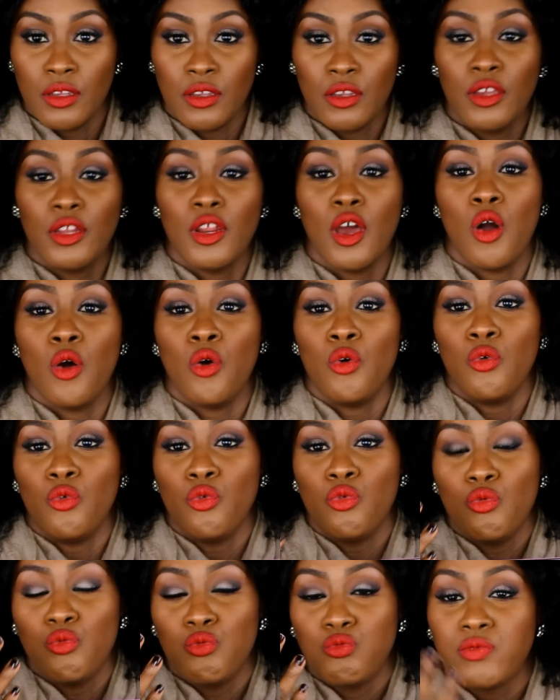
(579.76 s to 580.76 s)
you
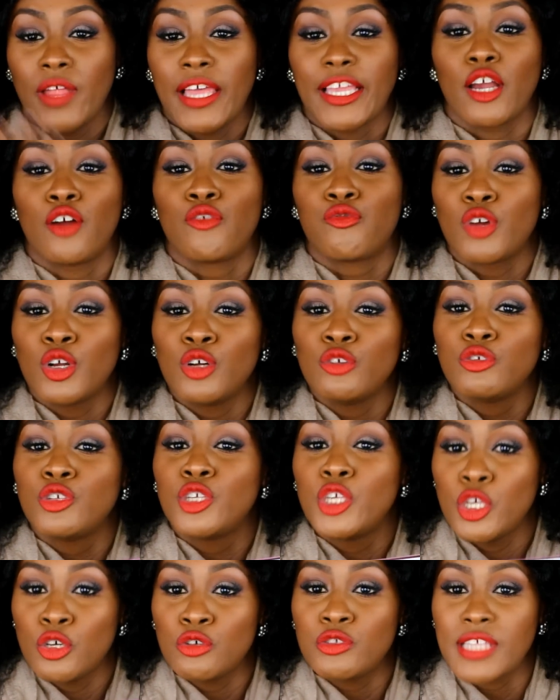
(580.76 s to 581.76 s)
know, like a real
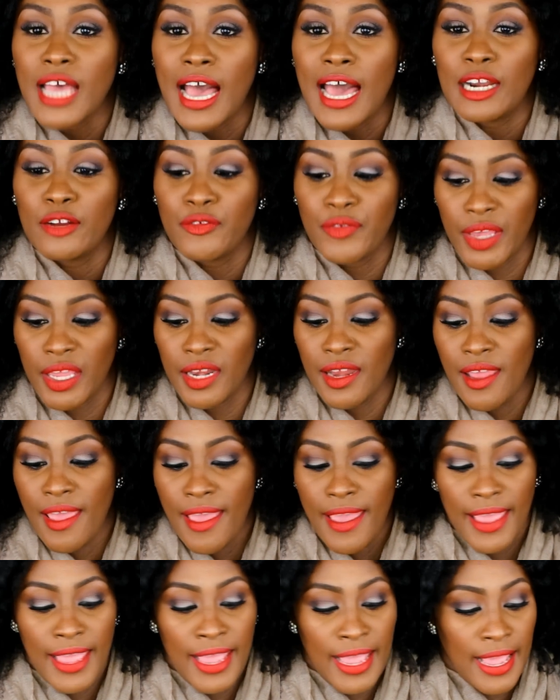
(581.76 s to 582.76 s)
use out of it.
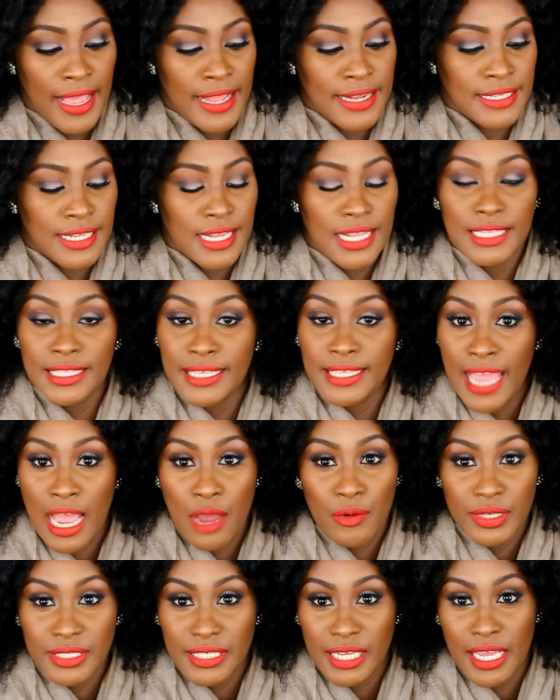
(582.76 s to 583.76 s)
And
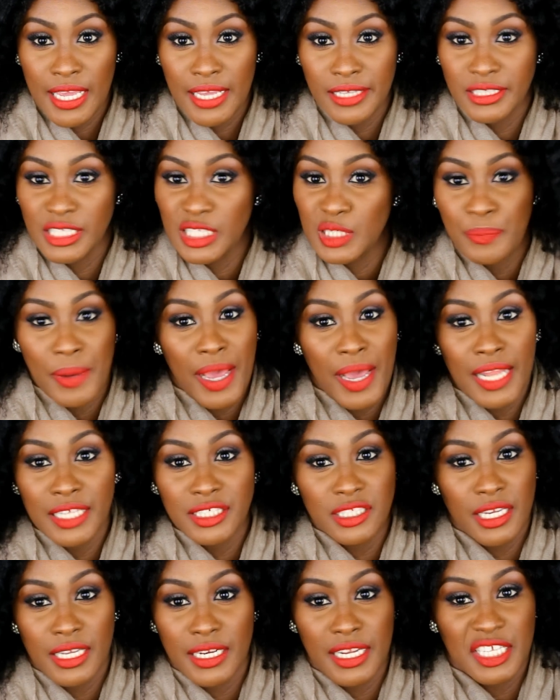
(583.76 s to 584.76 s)
nowadays, these
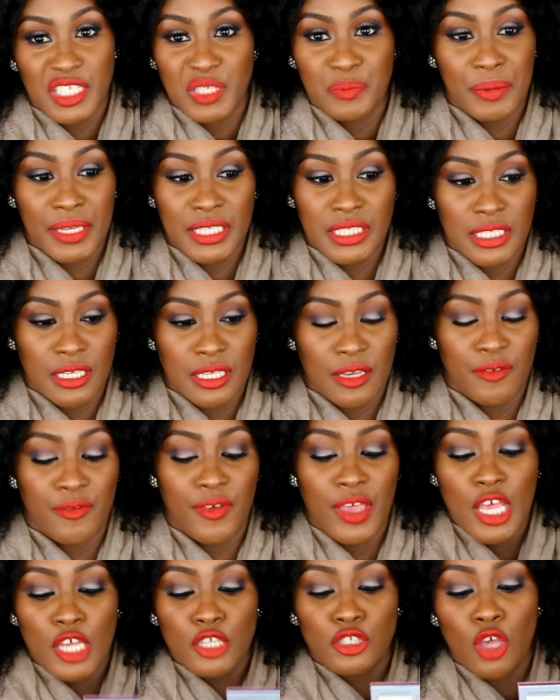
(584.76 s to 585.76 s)
palettes are getting expensive.
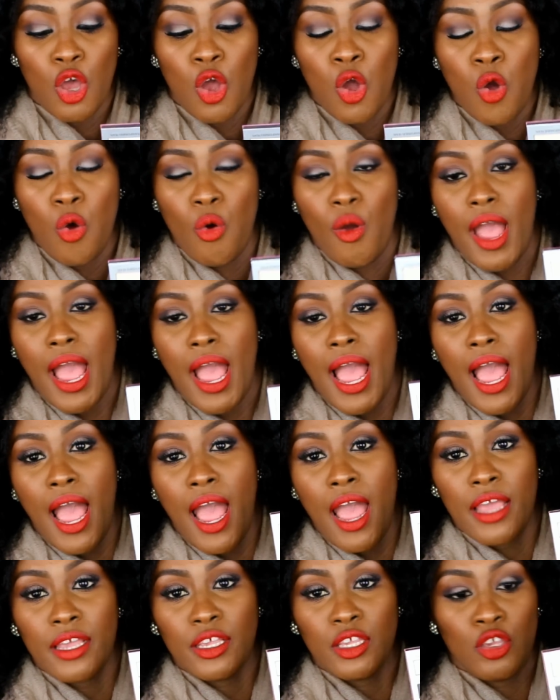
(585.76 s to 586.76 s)
So,
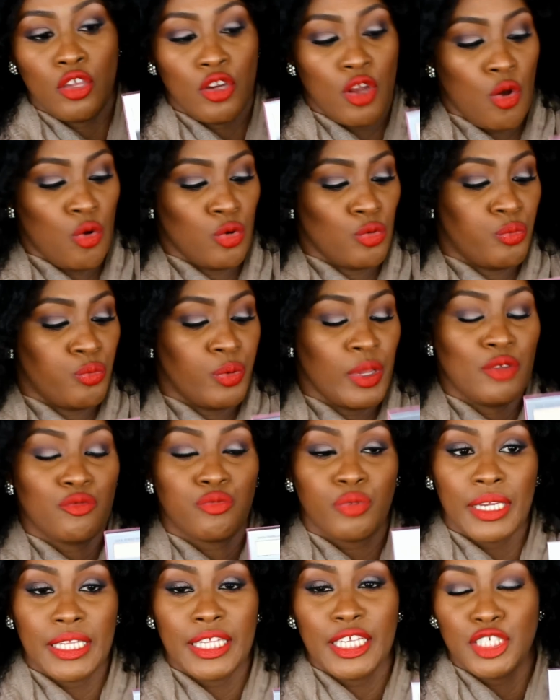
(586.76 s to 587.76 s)
you know,
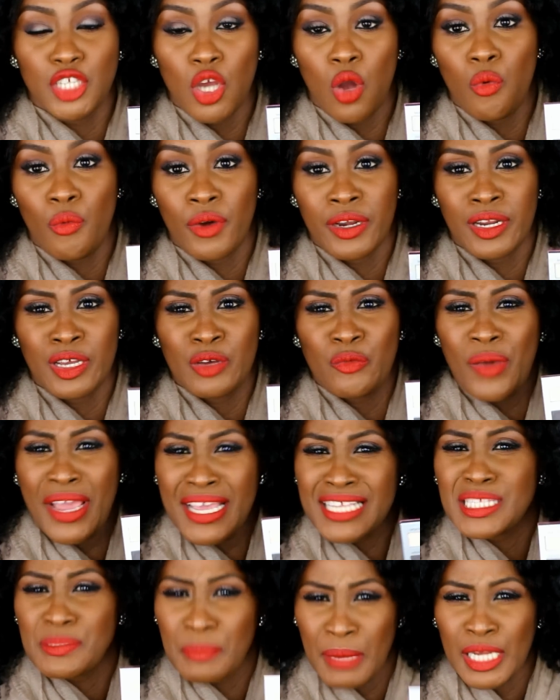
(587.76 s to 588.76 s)
we really don't want to
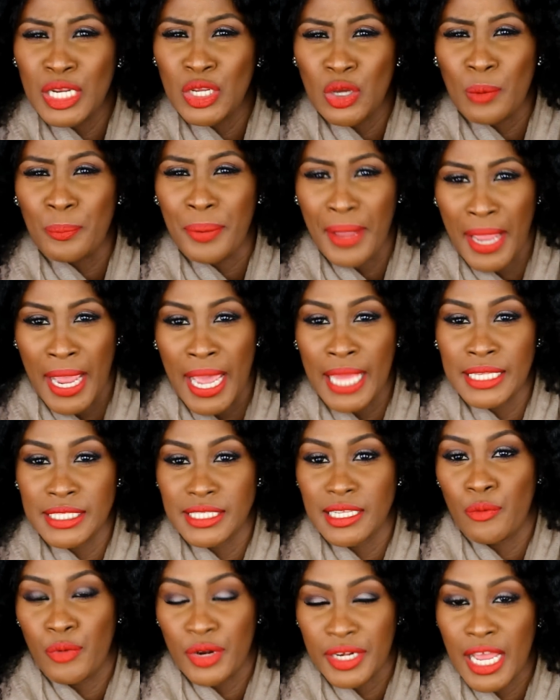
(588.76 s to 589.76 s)
waste money on
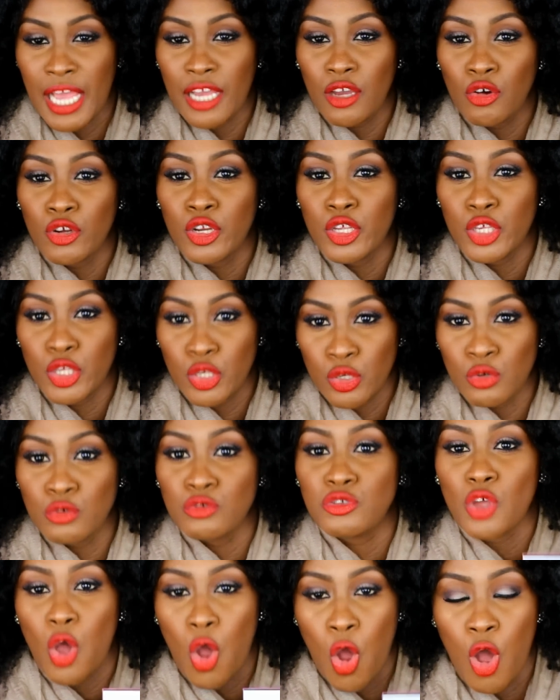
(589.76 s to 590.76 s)
palettes that we're not going to
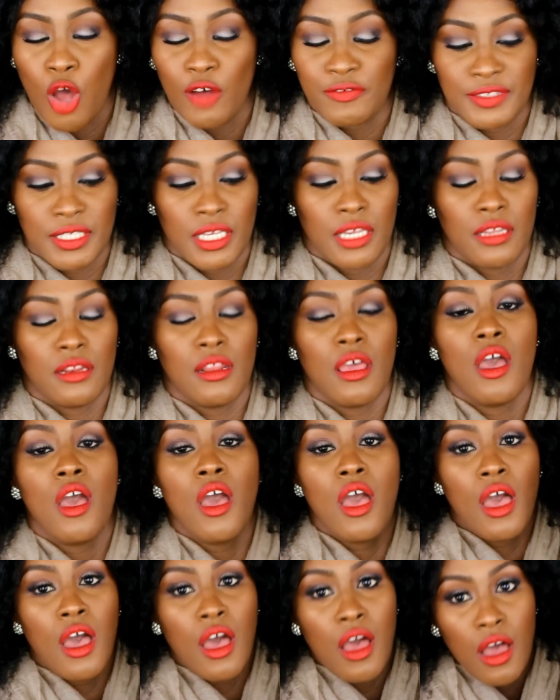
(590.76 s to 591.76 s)
use often.
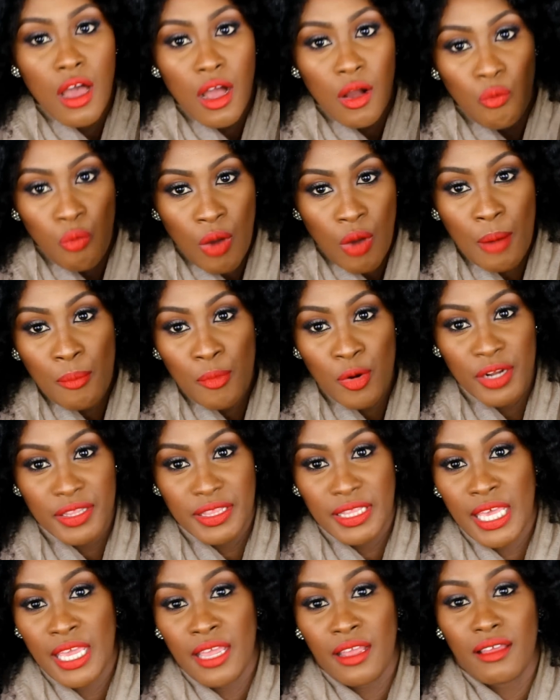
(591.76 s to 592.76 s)
One
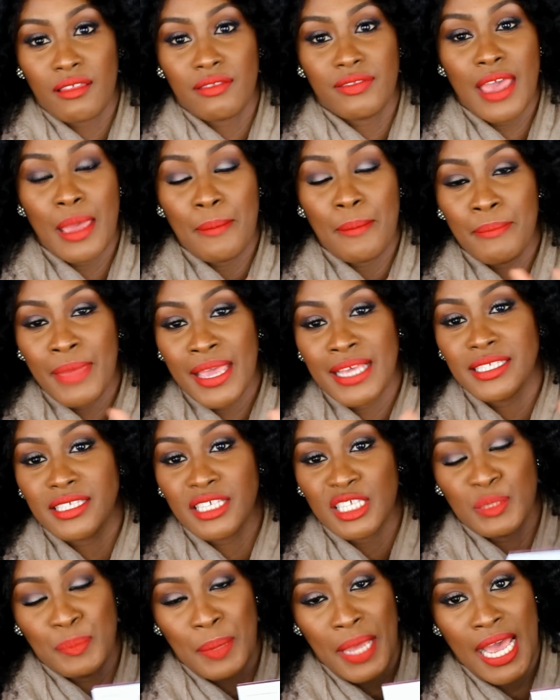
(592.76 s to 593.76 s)
more thing that makes
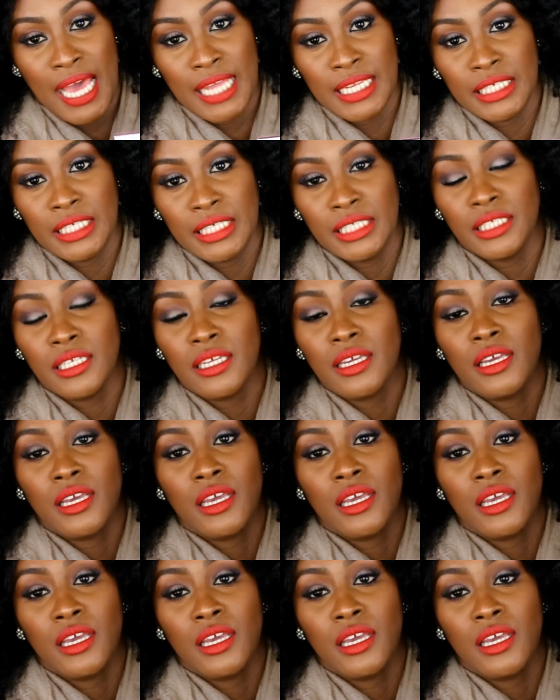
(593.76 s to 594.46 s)
this palette